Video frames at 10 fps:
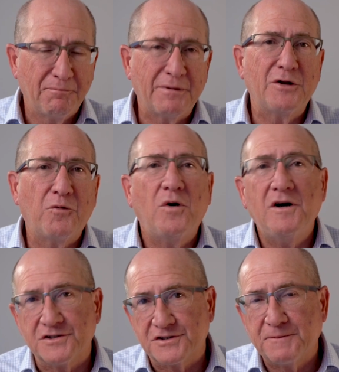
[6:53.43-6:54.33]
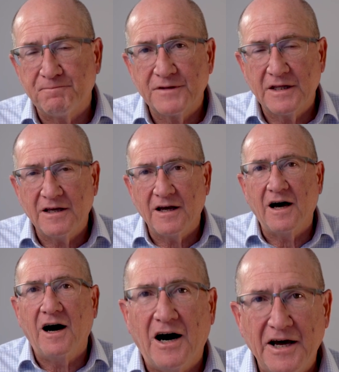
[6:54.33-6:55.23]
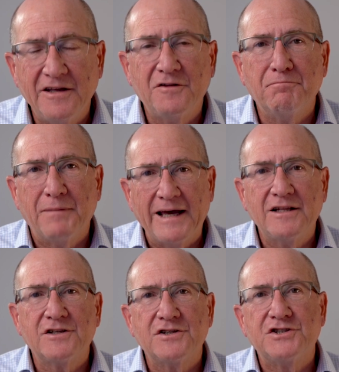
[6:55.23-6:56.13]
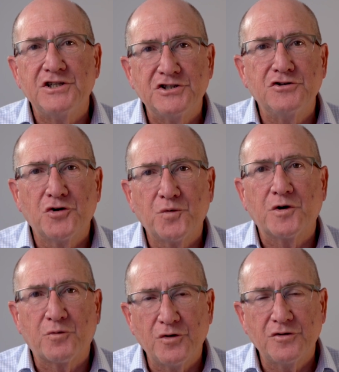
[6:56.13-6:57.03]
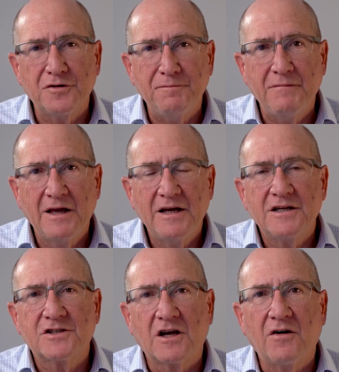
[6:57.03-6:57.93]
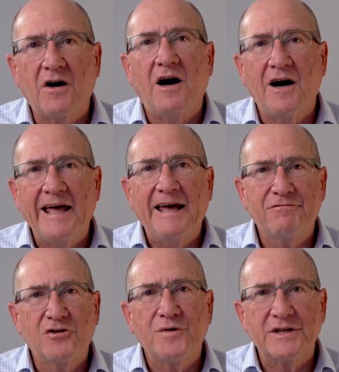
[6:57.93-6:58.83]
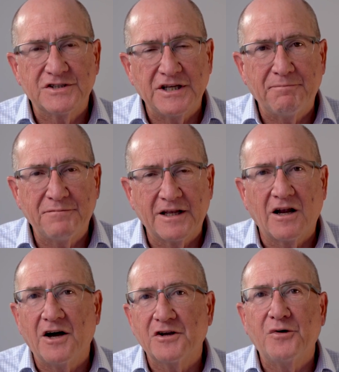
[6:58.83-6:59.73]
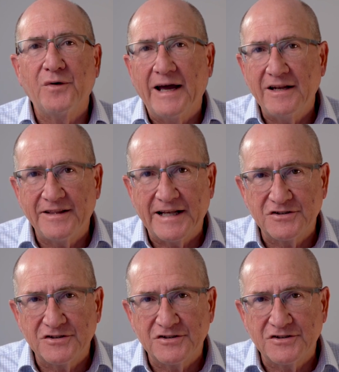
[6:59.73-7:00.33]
But it was. I made the decision to recruit them. So I have to accept that I created that